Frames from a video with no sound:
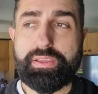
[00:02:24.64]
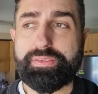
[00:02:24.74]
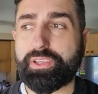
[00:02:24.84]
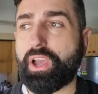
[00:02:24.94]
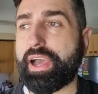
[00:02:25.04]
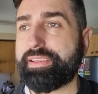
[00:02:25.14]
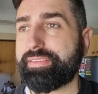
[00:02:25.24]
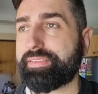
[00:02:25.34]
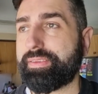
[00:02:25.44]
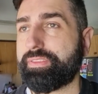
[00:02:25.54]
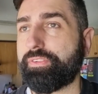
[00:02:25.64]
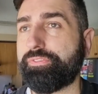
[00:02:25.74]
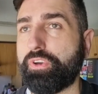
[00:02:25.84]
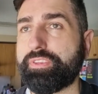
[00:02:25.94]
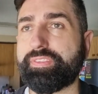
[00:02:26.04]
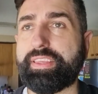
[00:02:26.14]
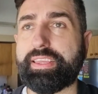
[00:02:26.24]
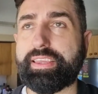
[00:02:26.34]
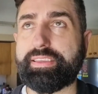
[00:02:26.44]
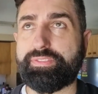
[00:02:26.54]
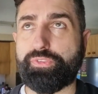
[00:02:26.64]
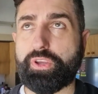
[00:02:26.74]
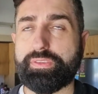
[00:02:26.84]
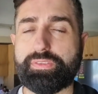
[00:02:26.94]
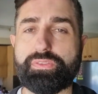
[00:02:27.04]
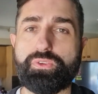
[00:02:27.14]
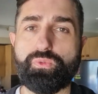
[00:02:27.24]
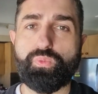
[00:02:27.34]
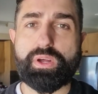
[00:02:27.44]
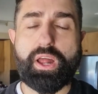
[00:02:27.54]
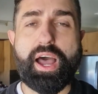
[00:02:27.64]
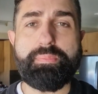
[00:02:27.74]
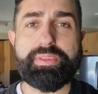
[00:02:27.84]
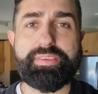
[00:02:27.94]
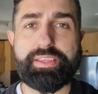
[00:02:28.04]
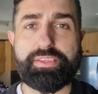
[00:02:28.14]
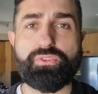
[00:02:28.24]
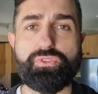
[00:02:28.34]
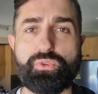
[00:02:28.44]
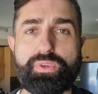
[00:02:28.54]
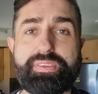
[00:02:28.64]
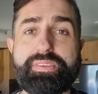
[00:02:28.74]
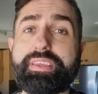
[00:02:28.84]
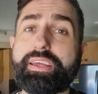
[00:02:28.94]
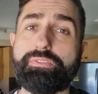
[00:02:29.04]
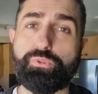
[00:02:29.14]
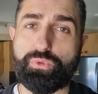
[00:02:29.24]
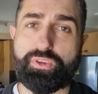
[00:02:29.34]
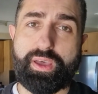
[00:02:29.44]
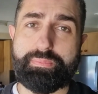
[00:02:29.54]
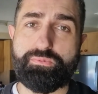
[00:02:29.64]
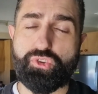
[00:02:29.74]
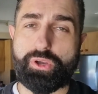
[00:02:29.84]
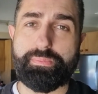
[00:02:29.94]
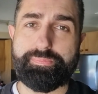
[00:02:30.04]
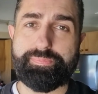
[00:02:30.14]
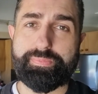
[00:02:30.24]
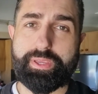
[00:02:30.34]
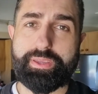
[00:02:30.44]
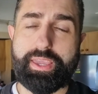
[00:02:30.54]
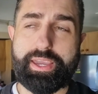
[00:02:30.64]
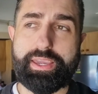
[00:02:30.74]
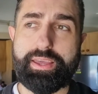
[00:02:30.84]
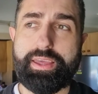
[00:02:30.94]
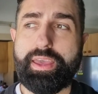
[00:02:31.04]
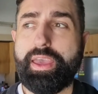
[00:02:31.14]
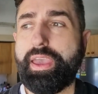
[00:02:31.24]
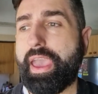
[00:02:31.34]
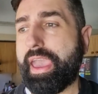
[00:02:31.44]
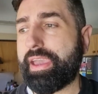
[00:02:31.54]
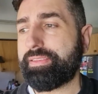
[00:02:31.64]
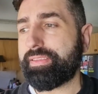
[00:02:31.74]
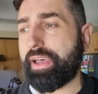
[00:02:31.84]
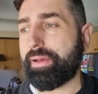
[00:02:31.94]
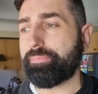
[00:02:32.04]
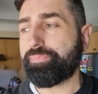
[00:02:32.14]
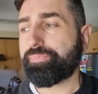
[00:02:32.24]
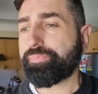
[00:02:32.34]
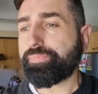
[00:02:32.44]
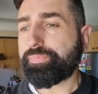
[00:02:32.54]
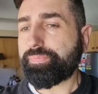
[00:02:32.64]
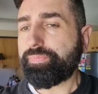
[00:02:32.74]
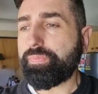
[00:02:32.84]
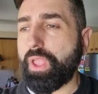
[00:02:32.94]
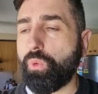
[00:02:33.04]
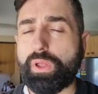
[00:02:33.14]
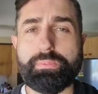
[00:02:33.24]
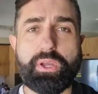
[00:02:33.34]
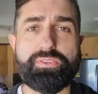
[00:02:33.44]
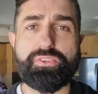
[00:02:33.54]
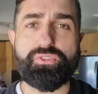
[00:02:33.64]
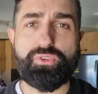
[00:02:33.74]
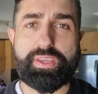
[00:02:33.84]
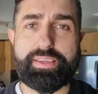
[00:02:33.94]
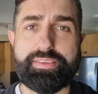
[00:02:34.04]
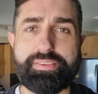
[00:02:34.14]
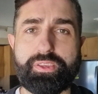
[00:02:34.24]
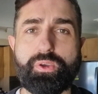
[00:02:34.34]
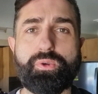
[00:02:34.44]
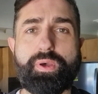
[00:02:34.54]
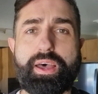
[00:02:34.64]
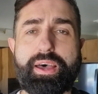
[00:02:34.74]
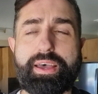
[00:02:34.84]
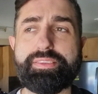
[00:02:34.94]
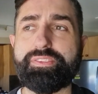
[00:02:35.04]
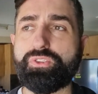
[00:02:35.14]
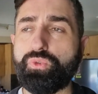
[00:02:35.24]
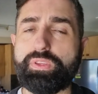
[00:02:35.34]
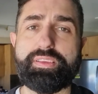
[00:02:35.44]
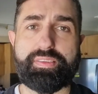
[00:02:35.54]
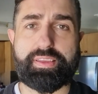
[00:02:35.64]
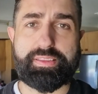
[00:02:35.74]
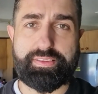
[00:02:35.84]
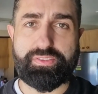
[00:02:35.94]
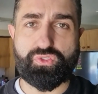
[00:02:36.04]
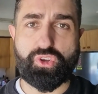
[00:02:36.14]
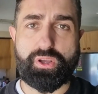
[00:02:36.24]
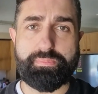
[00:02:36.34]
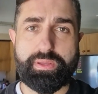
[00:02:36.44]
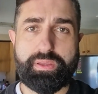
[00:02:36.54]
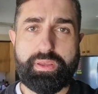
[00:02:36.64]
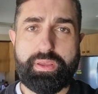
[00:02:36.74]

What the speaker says: So guys, the first thing is first. What I'm intending to do is to get a full-time job, okay? And what I'm going to do is, as soon as I get this job,